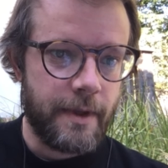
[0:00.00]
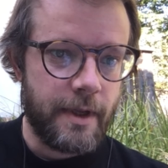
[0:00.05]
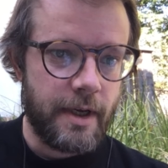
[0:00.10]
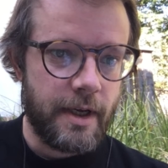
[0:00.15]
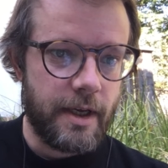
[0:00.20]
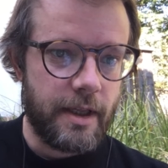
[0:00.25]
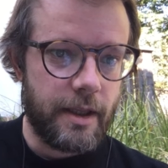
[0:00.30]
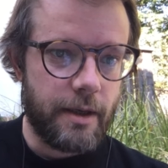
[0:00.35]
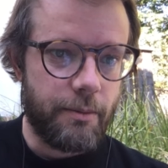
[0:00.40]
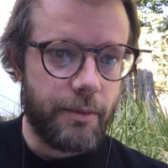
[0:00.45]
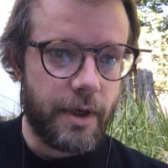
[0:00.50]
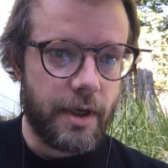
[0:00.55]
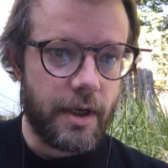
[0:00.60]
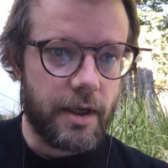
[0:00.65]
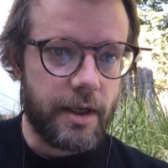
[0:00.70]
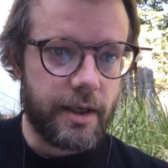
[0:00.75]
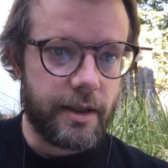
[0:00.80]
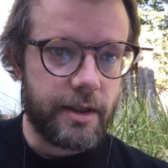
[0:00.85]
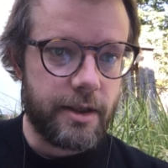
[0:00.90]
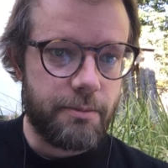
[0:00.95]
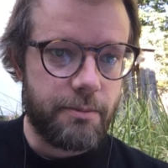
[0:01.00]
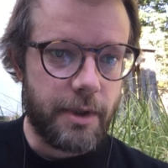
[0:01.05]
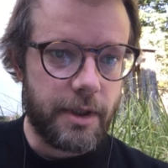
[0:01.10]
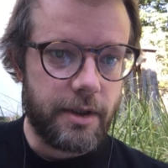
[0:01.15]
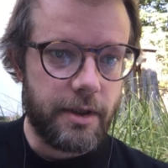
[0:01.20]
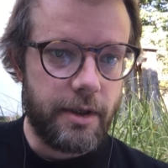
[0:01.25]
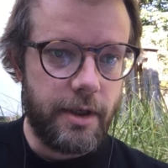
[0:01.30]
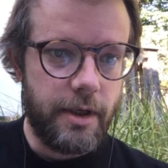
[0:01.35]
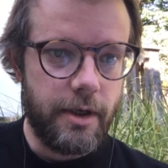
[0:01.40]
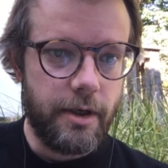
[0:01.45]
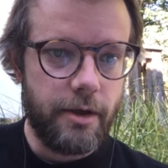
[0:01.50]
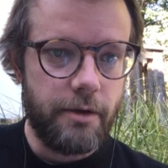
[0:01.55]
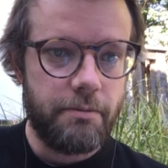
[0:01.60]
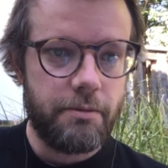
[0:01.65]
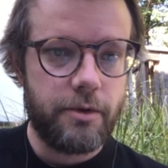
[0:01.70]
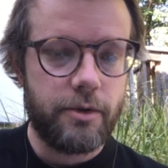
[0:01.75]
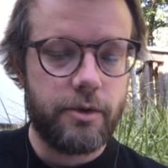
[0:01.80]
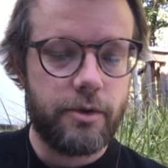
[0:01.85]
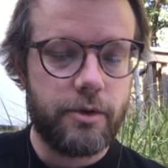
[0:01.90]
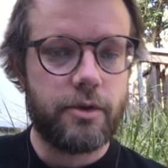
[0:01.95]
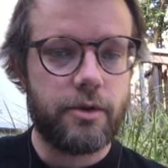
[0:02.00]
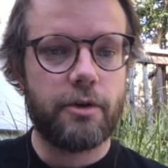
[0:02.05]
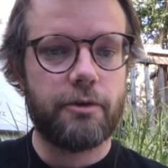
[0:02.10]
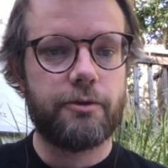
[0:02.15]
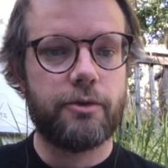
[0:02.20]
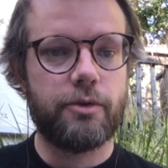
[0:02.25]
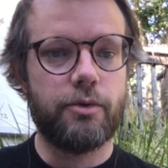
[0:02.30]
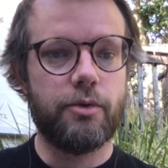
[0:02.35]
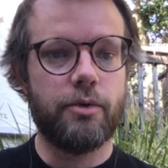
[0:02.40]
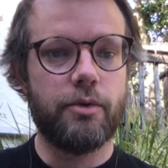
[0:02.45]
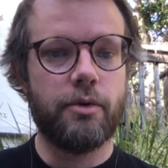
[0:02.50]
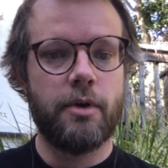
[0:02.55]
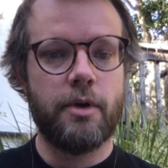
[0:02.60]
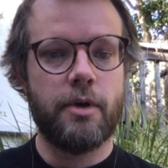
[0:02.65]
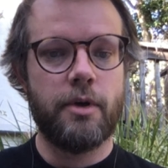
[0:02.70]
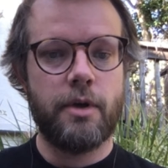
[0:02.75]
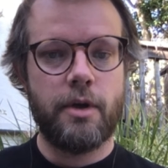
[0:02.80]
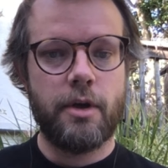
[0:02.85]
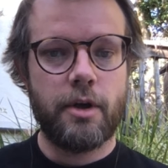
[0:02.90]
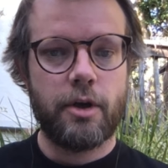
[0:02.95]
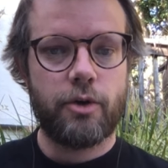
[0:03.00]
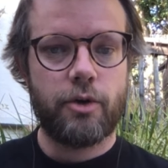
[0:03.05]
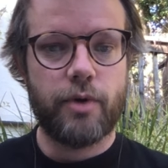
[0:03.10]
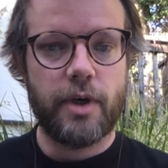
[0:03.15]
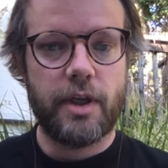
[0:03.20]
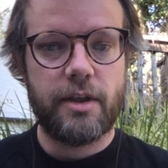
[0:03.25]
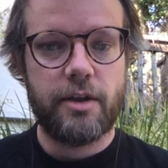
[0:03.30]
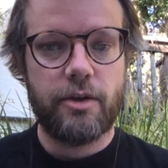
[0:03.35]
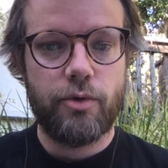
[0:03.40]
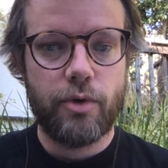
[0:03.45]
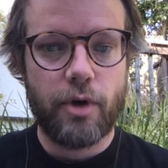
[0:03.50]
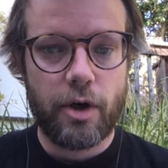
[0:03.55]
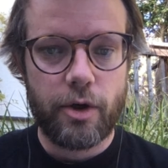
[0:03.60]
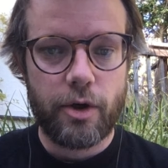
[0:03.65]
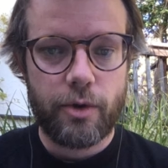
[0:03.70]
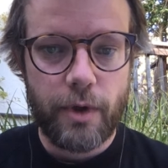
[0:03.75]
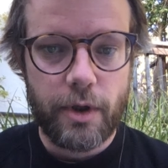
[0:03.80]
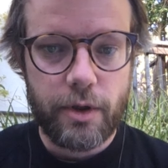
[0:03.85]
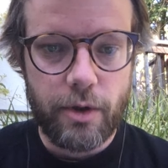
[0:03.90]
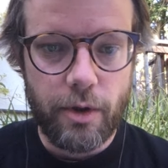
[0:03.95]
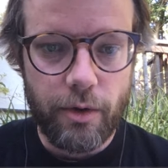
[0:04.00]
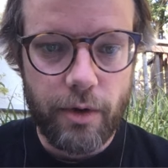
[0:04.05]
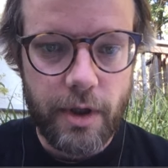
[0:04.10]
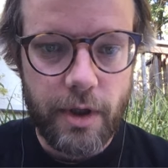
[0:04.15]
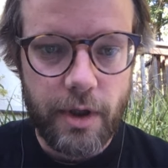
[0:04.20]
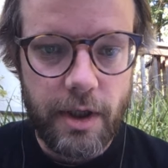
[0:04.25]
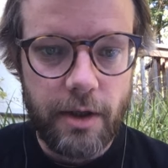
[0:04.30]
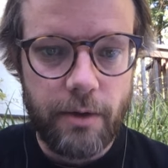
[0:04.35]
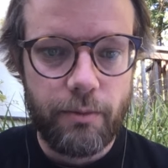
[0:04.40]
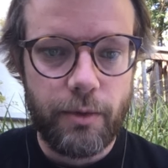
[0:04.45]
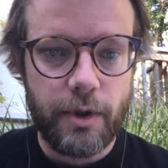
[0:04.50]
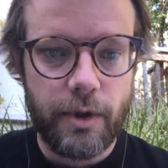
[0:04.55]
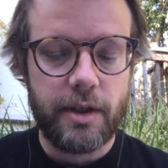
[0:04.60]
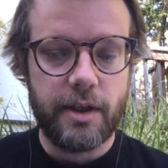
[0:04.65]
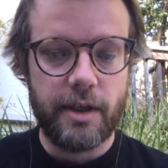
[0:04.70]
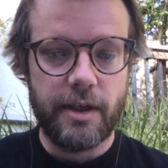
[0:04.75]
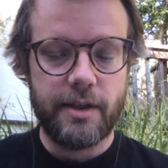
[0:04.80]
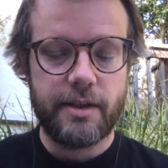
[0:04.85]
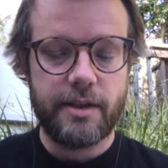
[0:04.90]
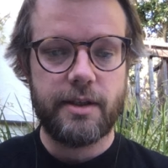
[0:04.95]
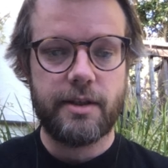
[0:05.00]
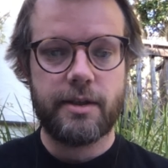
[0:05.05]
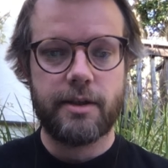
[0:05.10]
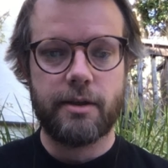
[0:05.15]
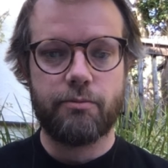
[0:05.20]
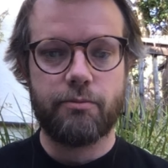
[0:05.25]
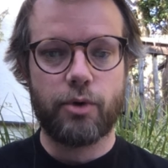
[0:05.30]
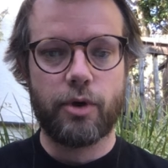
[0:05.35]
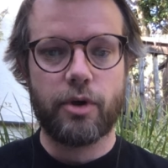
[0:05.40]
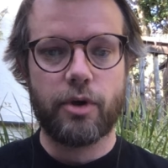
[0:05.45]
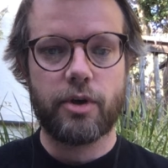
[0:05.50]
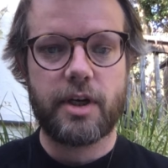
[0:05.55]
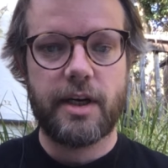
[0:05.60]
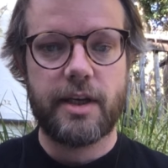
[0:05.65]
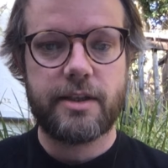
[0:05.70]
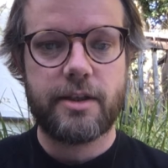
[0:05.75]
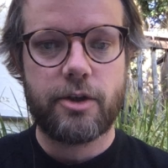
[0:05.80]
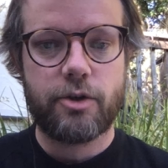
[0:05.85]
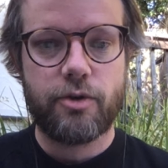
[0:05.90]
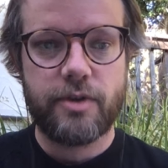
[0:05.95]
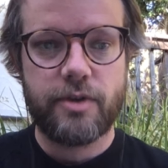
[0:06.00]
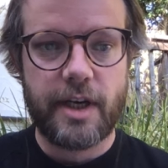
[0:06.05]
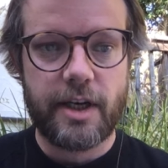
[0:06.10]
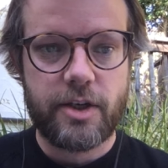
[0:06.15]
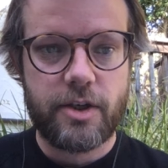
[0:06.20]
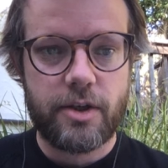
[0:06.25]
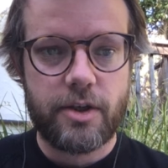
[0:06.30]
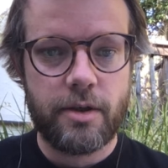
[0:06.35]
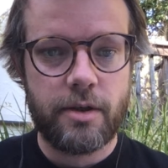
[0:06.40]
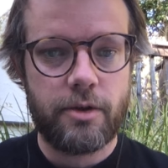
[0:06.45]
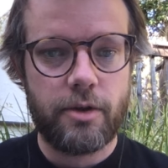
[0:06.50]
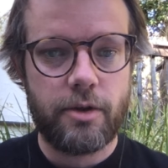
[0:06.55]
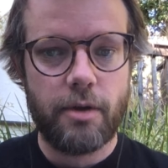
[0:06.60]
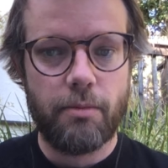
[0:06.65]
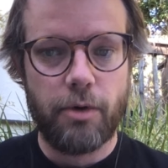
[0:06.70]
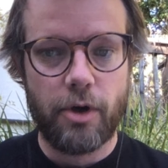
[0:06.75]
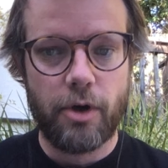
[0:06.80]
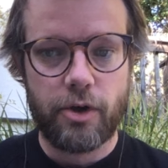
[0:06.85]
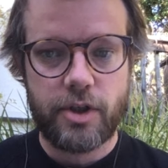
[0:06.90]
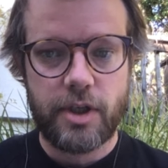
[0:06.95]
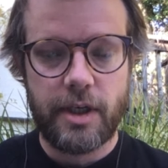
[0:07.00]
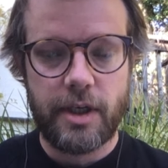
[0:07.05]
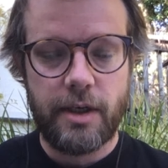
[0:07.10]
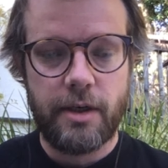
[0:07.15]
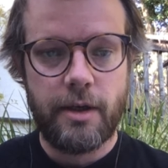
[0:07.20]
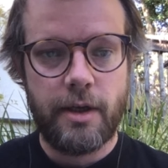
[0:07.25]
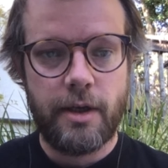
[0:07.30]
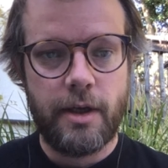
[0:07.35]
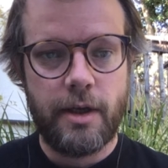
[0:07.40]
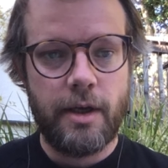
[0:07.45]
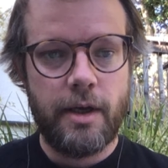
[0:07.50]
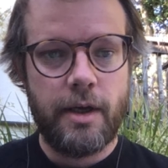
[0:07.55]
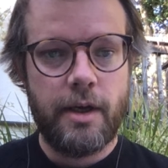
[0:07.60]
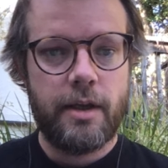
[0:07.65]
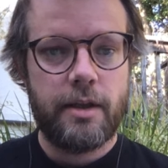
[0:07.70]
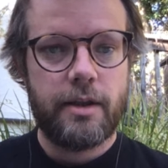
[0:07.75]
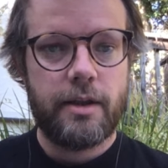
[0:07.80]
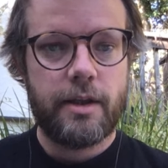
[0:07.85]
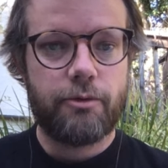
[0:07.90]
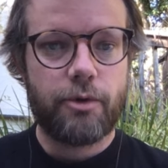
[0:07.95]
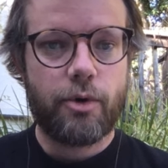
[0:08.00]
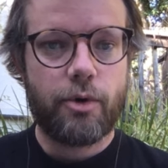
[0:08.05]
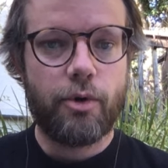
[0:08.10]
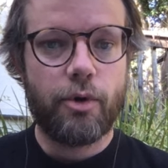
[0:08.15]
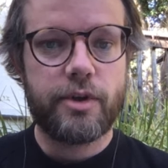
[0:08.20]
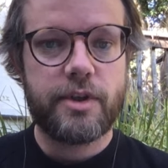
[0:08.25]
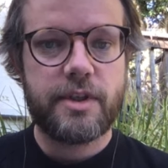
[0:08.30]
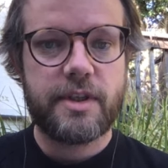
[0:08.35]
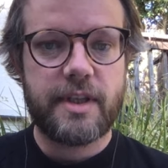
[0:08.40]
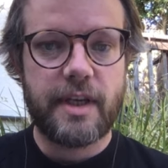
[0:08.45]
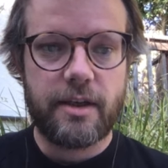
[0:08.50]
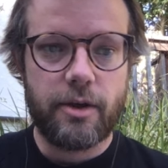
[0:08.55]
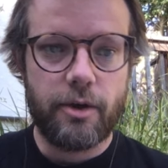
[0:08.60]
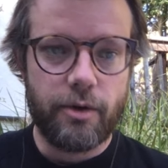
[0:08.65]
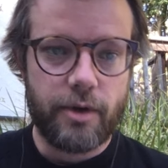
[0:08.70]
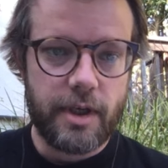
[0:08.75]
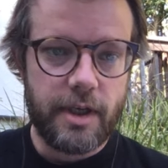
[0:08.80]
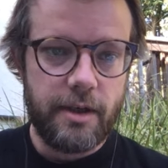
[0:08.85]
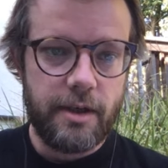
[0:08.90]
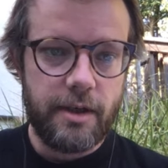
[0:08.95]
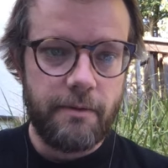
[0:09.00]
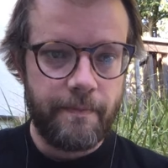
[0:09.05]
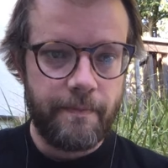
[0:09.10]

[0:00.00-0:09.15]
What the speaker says: And then we can click this button here sort of to create a new artwork token. And what it does is it broadcasts a transaction to the blockchain that records that token.